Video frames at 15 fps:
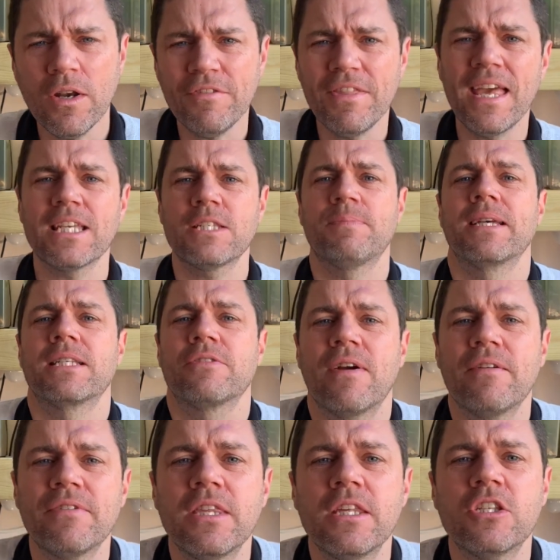of the aspects of
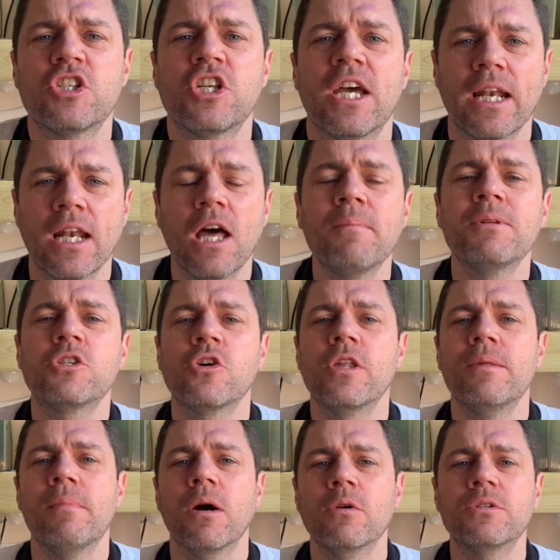having this channel I'm enjoying
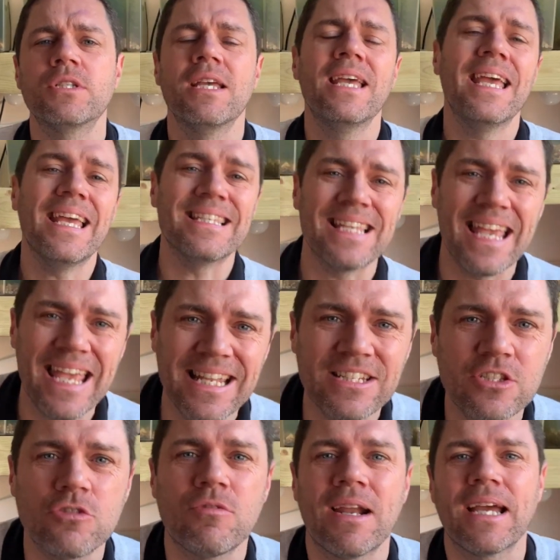the most is
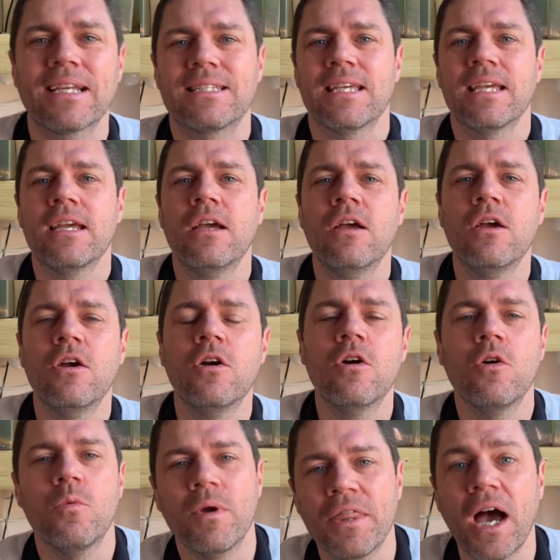interacting
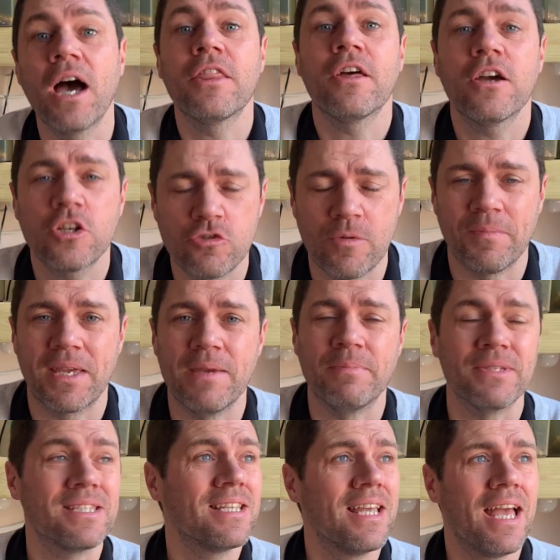with other shrimp
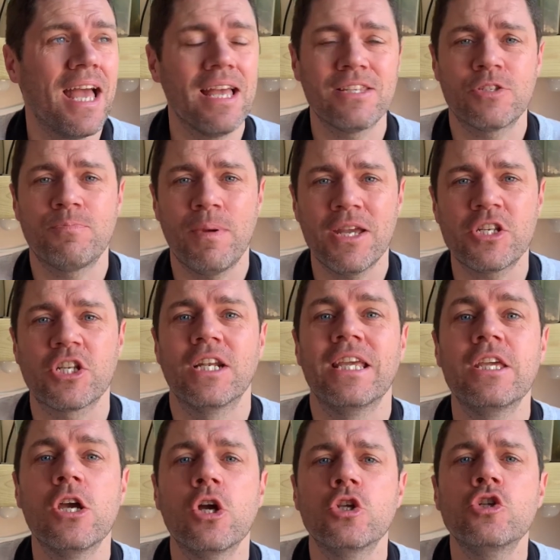keepers,
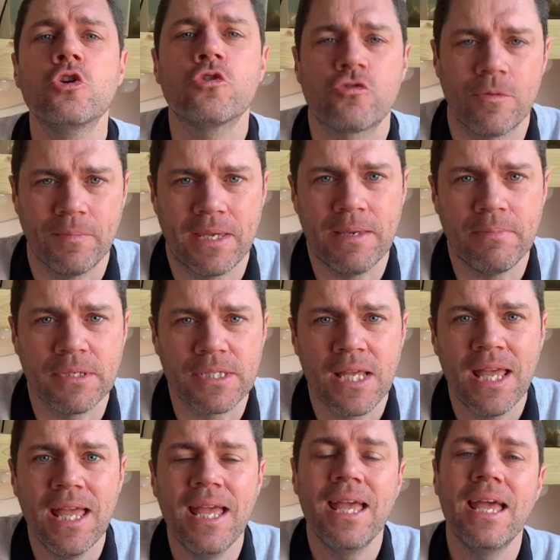especially new shrimp keepers.
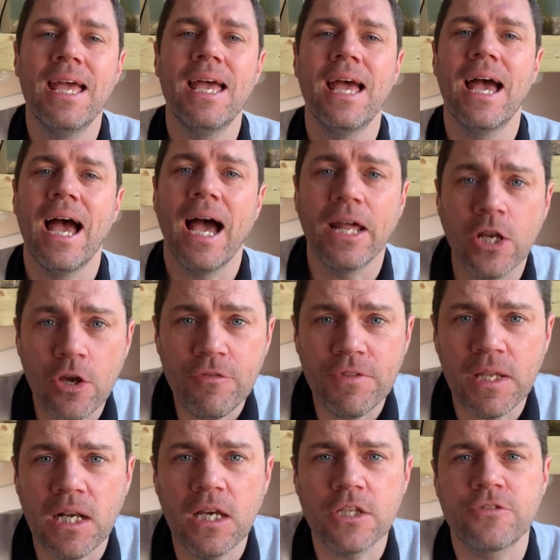And over
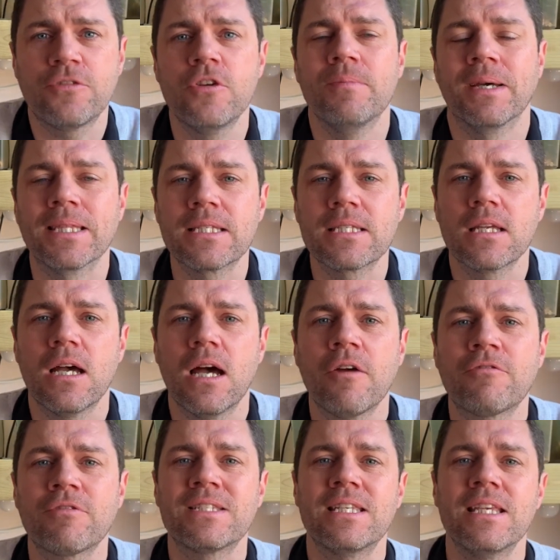the last few months, I've
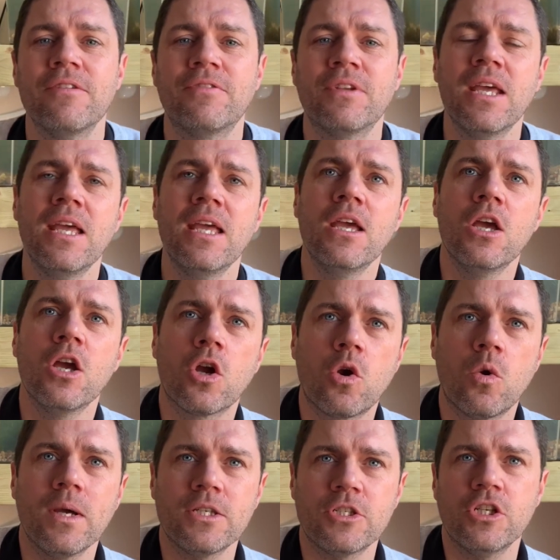received
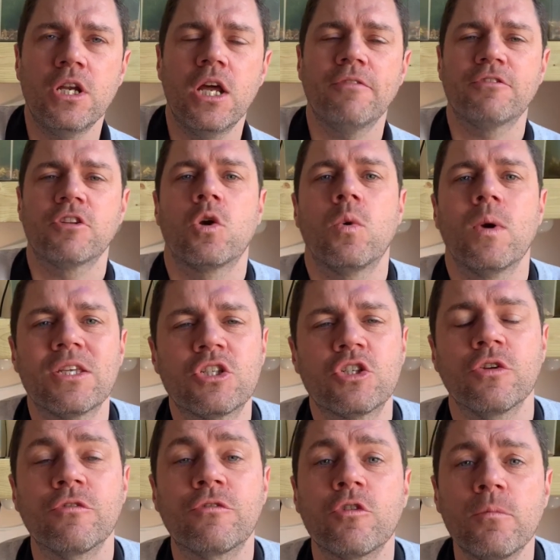question after
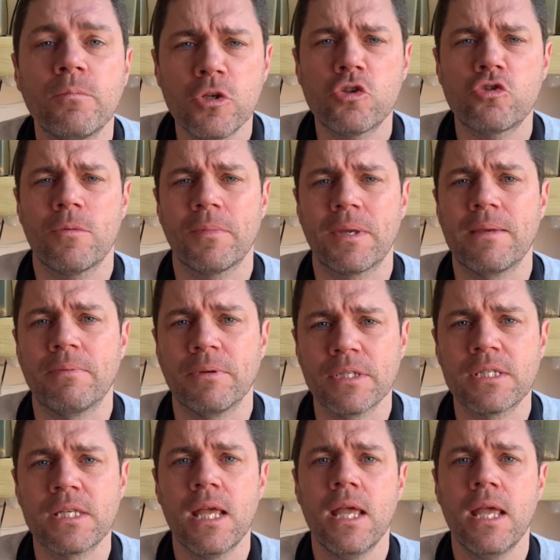question from new shrimp keepers,